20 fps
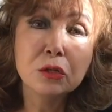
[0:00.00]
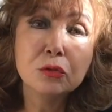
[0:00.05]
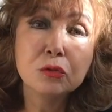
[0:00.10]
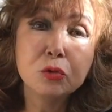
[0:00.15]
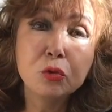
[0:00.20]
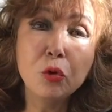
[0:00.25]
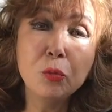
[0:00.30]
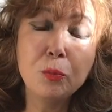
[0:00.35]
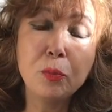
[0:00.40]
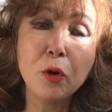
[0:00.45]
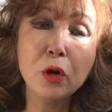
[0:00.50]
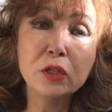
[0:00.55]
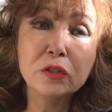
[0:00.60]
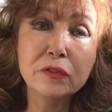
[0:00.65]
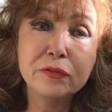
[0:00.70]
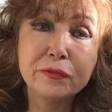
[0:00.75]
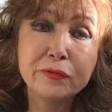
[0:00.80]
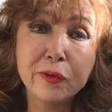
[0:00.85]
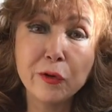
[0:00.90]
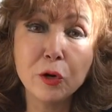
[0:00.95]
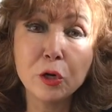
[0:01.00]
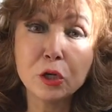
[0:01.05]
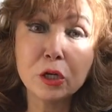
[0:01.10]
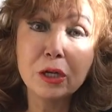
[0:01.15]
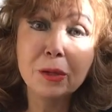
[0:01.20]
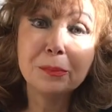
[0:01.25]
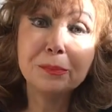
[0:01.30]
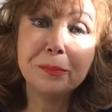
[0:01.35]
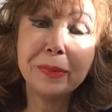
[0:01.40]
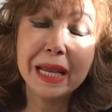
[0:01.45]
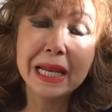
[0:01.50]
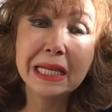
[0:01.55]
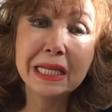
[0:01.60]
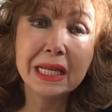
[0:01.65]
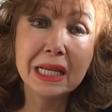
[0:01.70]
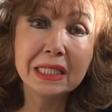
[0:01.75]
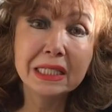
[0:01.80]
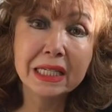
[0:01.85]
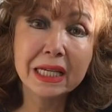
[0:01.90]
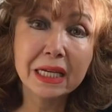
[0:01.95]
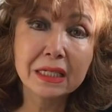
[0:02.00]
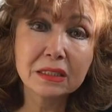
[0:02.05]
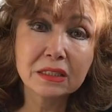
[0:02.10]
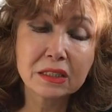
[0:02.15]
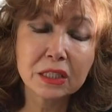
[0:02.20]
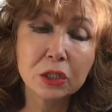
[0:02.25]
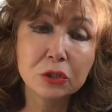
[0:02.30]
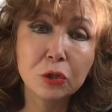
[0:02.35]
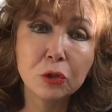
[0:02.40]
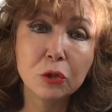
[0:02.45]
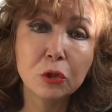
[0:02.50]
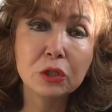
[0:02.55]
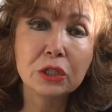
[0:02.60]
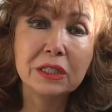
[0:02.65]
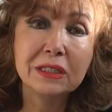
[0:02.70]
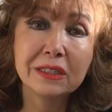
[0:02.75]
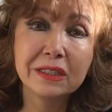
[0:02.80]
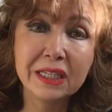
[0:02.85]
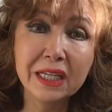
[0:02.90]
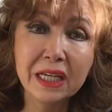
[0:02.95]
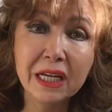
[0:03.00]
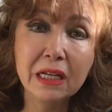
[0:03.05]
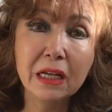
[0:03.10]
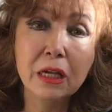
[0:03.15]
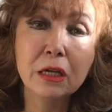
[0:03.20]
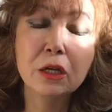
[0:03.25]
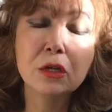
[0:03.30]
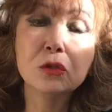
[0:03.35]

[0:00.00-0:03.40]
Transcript: 2.4 billion years ago till